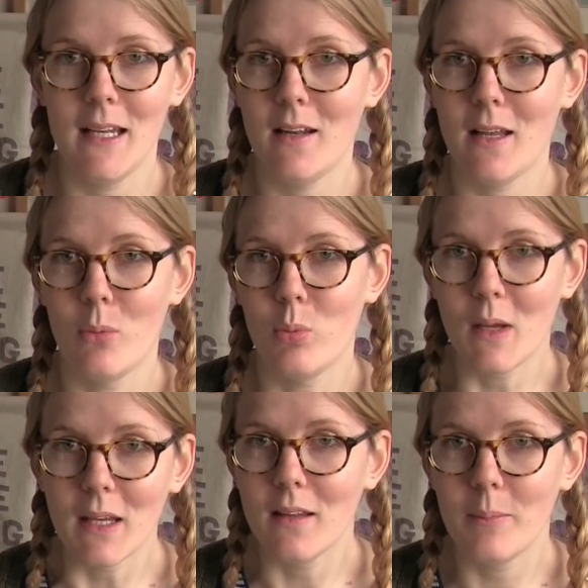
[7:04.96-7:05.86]
in like a
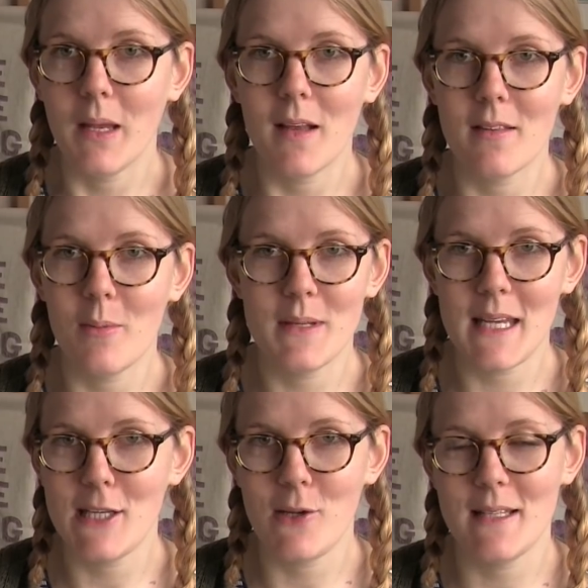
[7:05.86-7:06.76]
week, because the
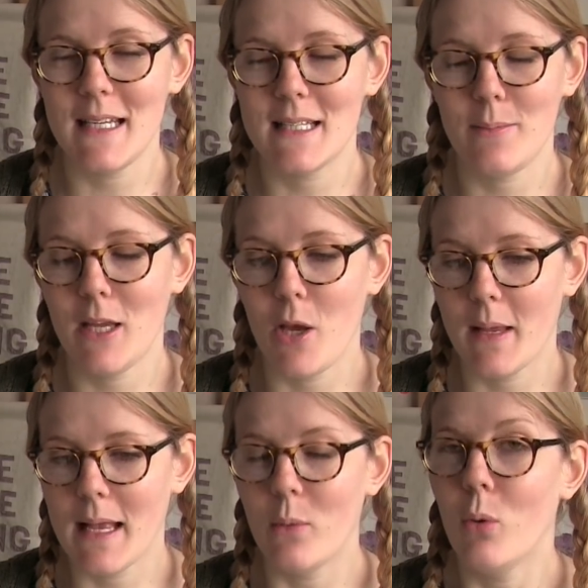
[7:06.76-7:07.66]
potatoes need to be
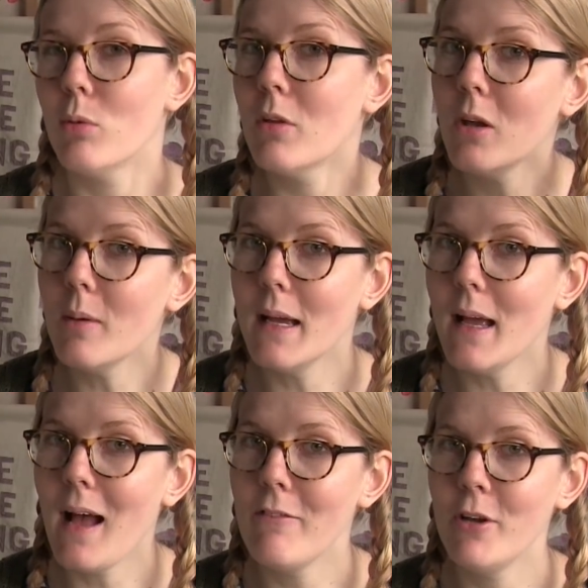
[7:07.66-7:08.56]
going out. Although I
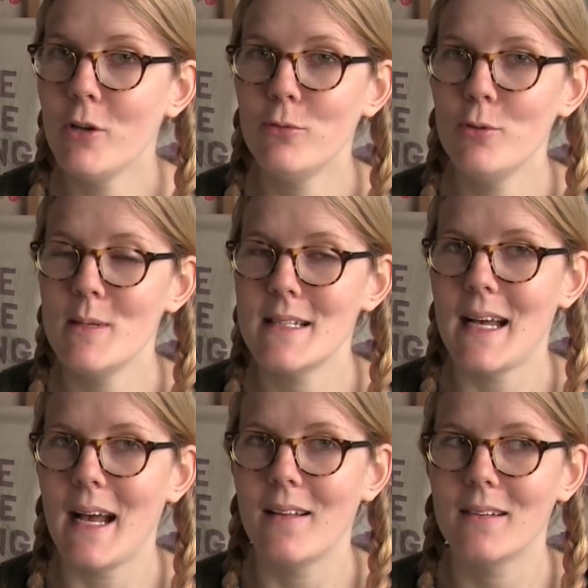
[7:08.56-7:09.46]
have heard rumours
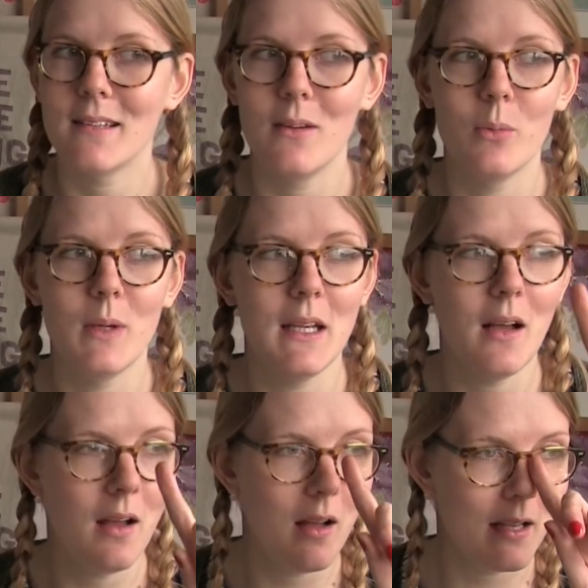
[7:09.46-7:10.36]
that we
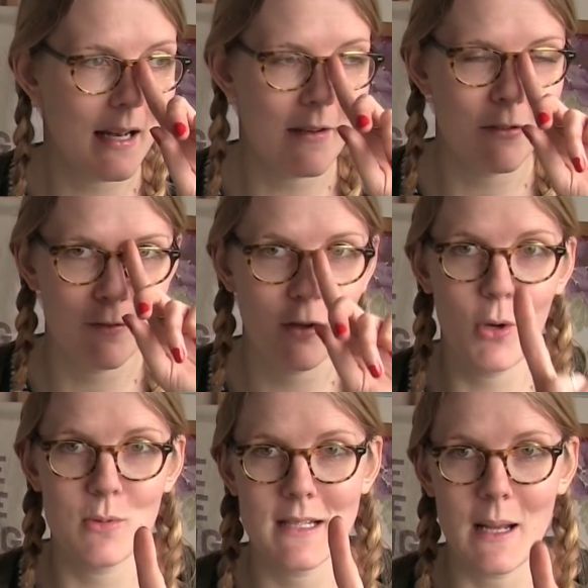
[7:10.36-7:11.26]
are going to have another
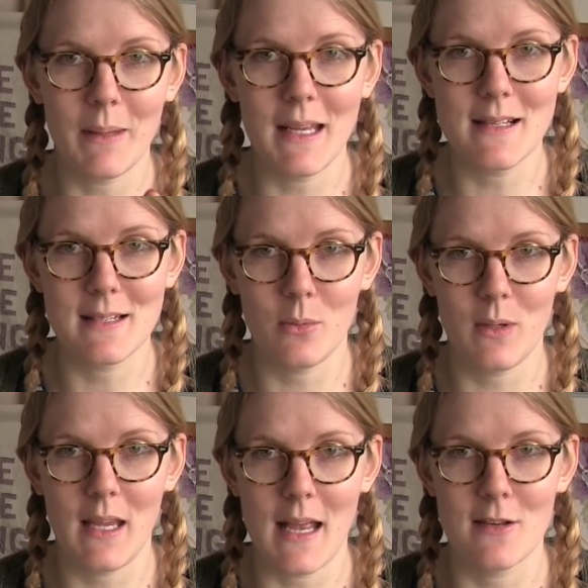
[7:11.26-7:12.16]
cold snap Easter
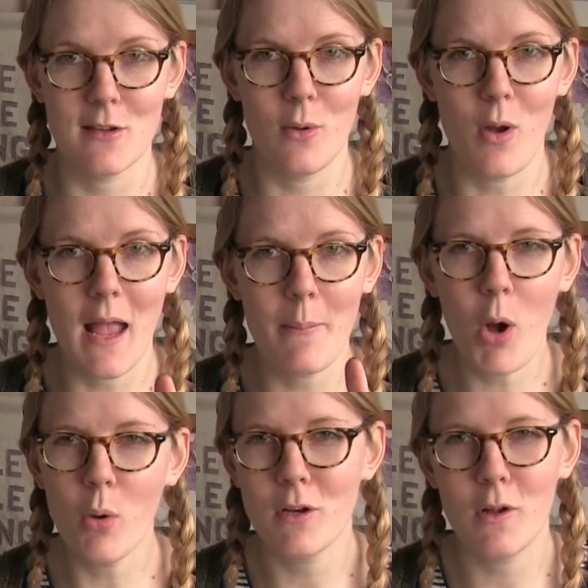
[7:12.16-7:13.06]
weekend, so I am
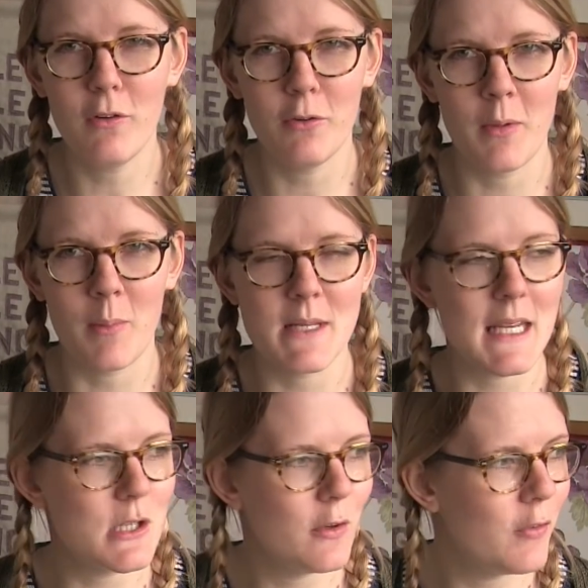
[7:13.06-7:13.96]
holding off on my
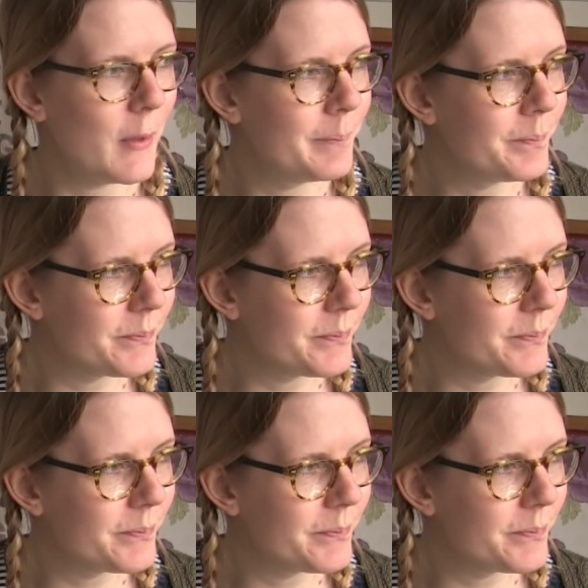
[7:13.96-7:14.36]
potato front.